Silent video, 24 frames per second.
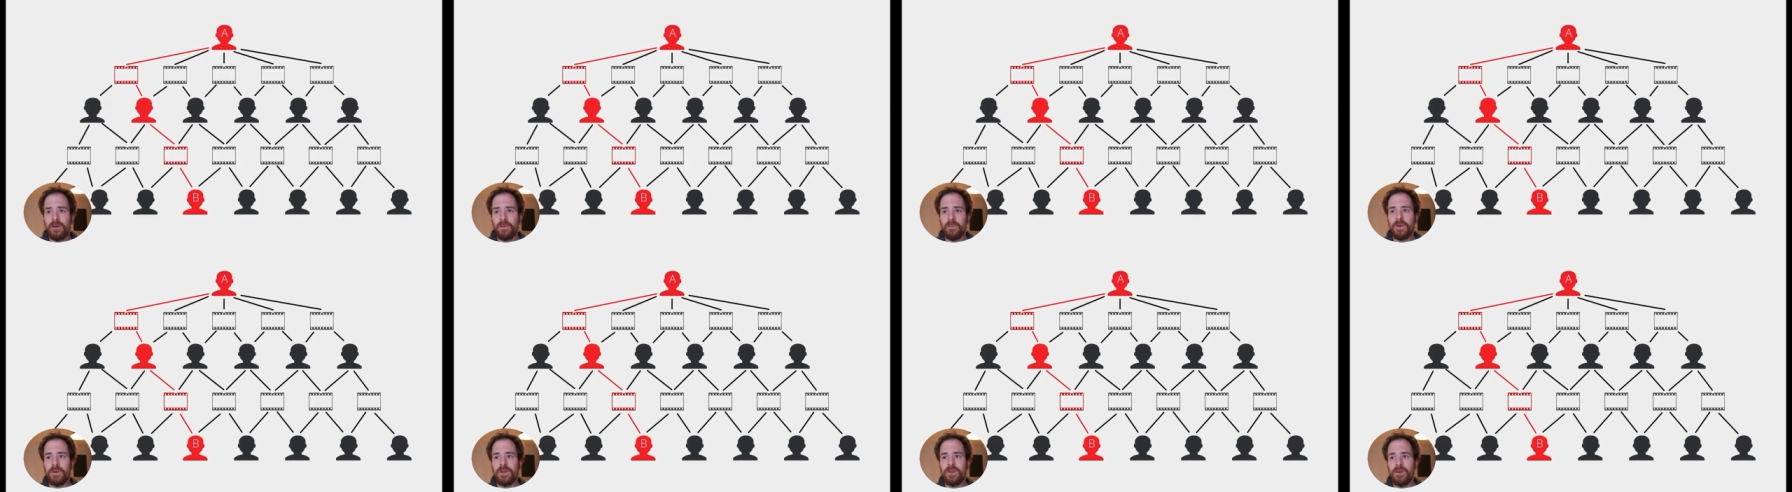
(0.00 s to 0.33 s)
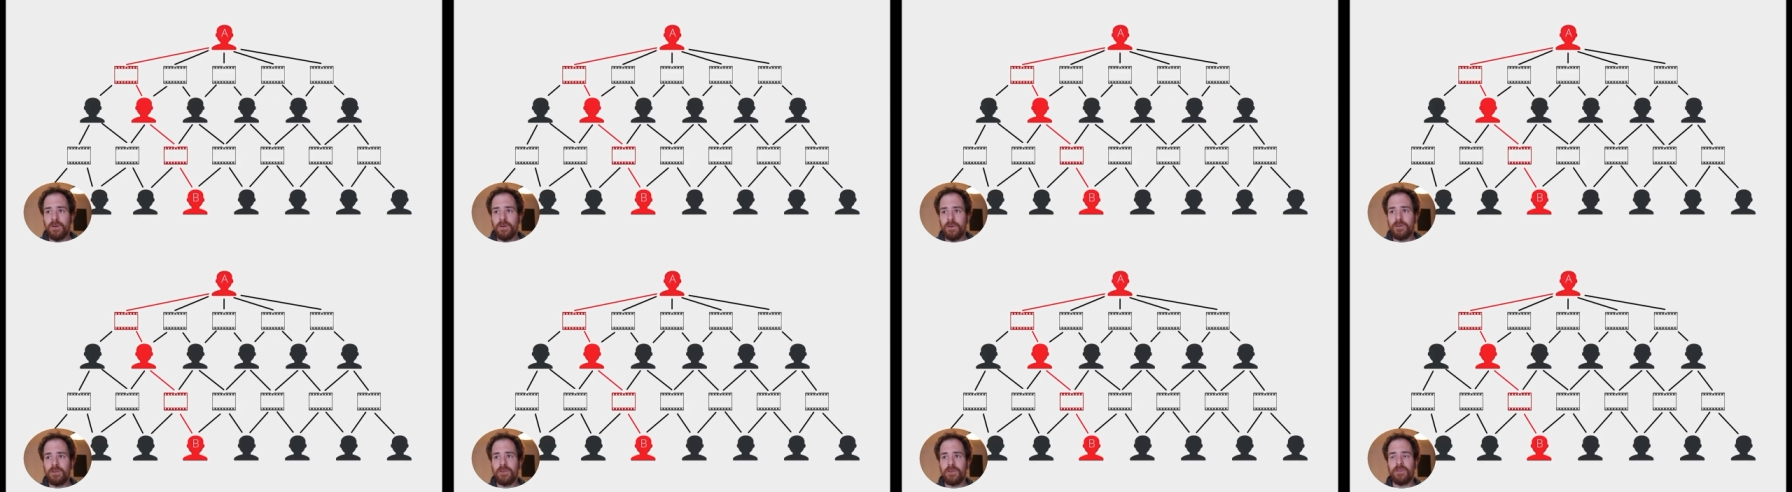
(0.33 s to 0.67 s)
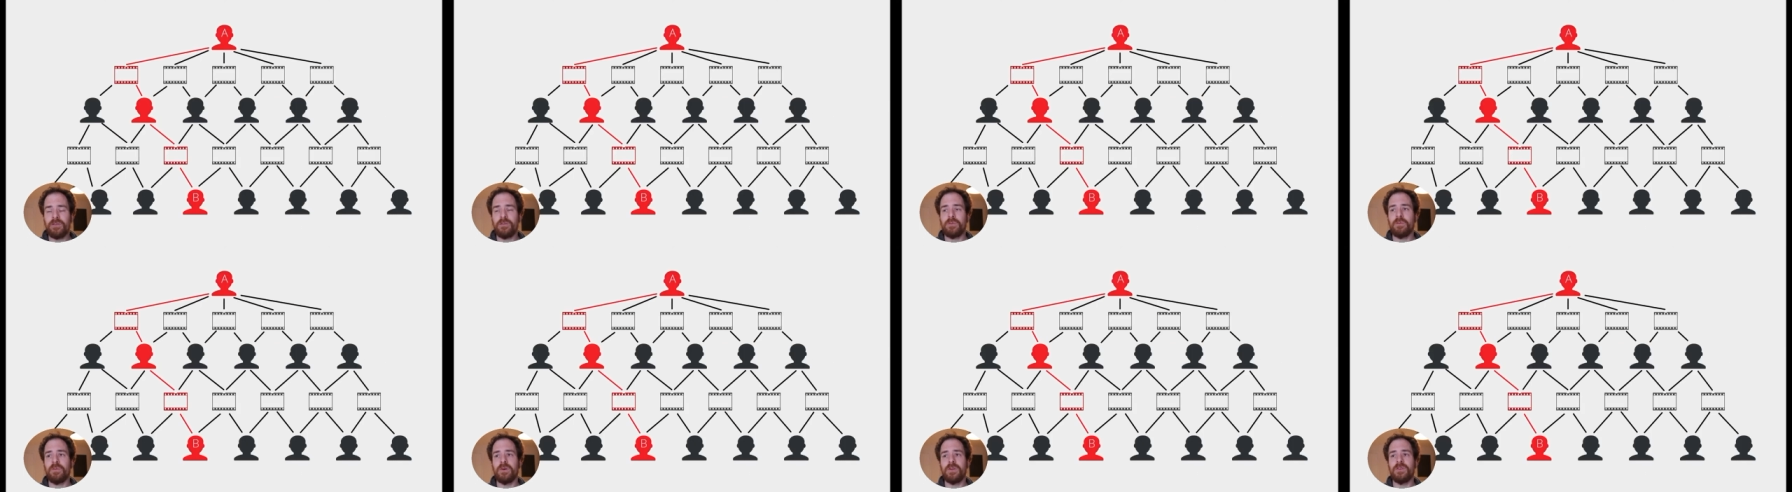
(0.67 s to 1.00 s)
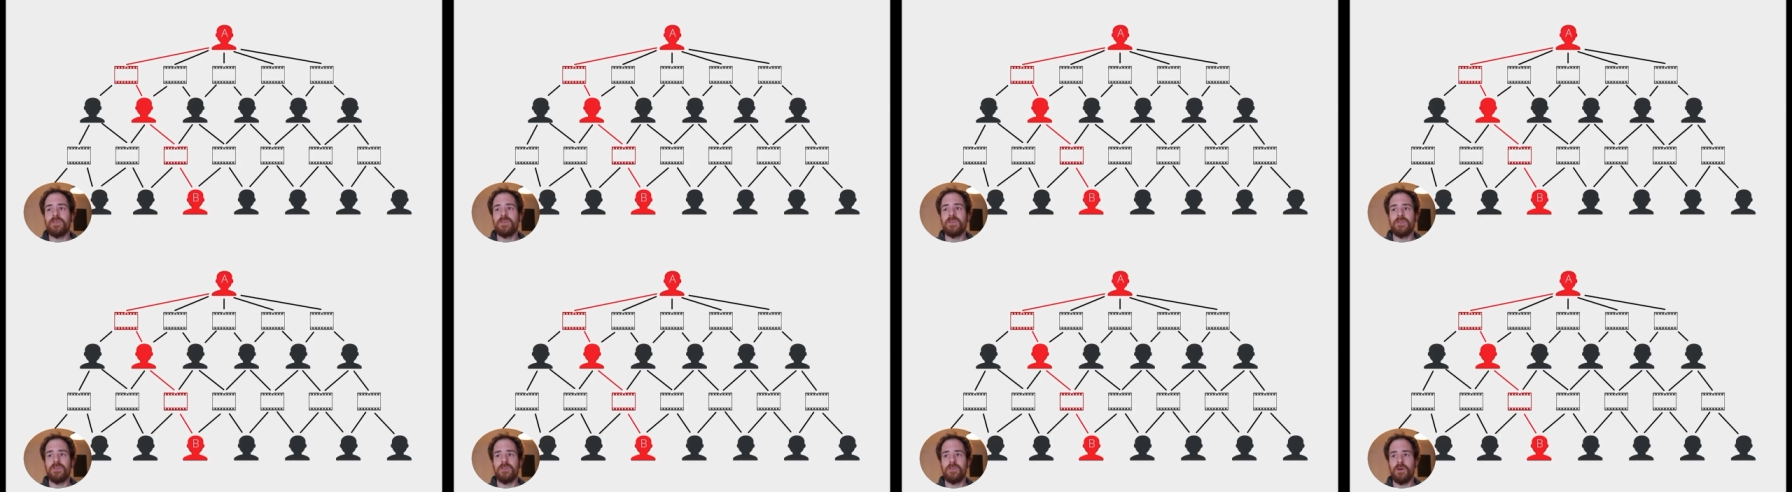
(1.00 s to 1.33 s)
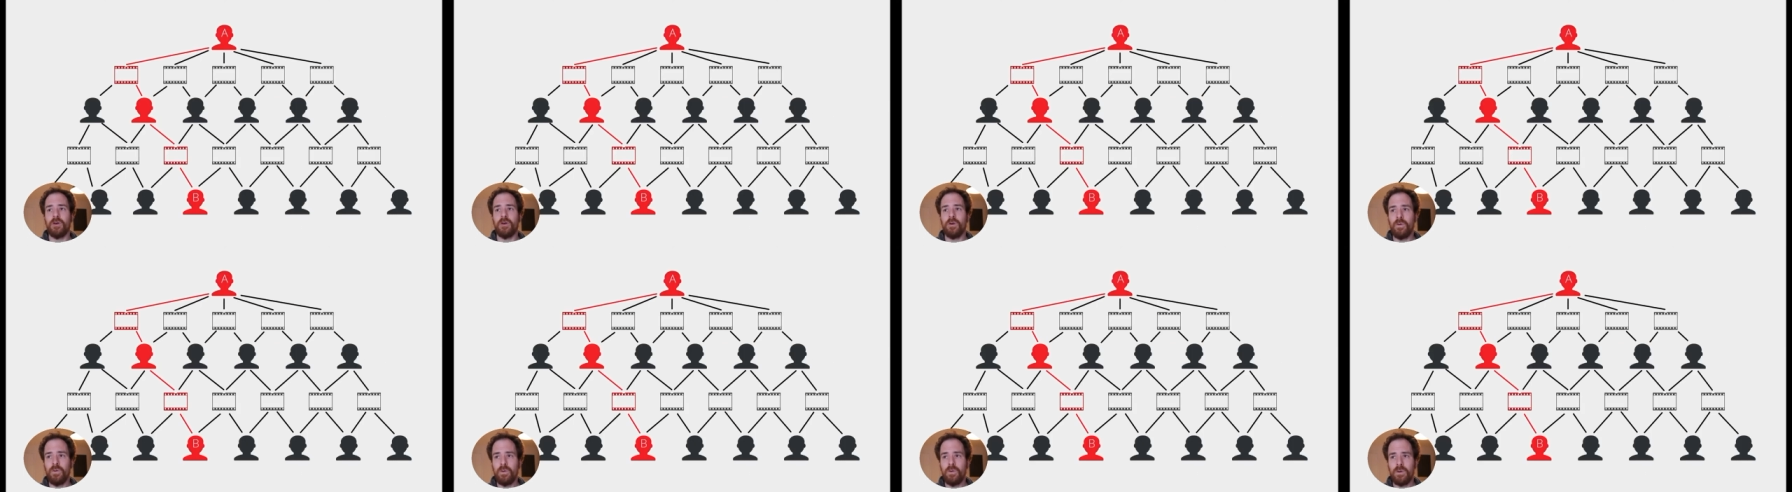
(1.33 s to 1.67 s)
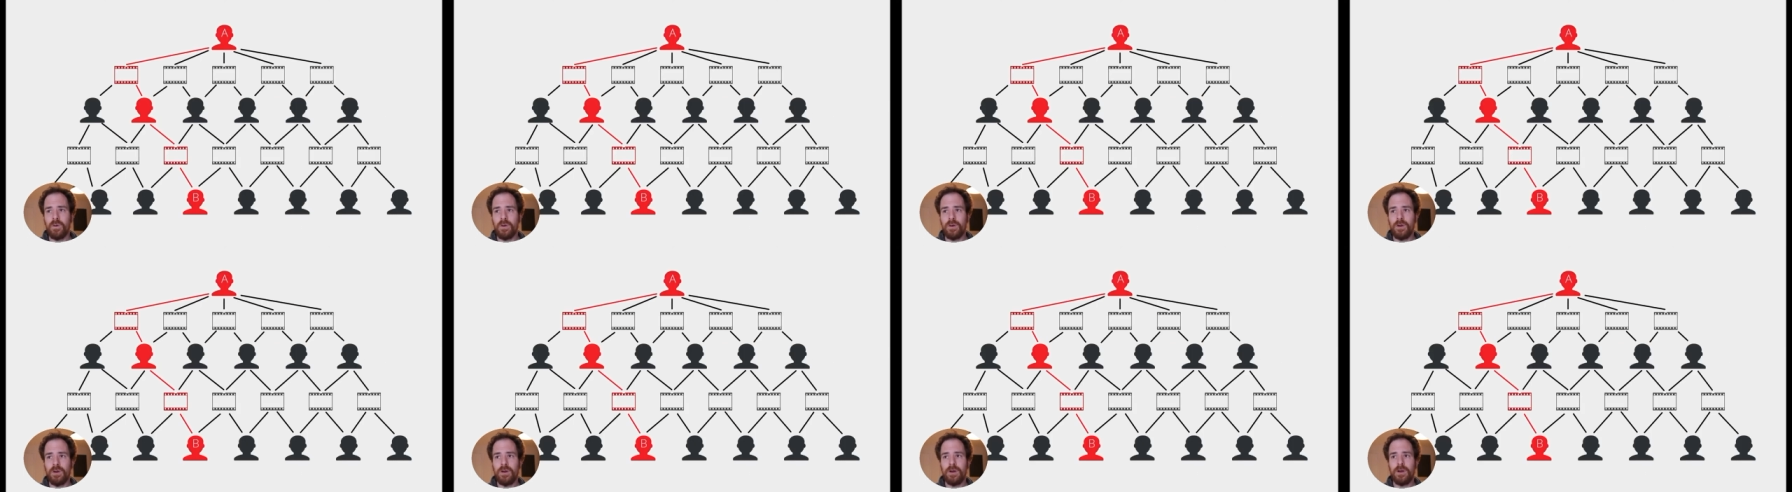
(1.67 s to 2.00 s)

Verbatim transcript: We don't just want to know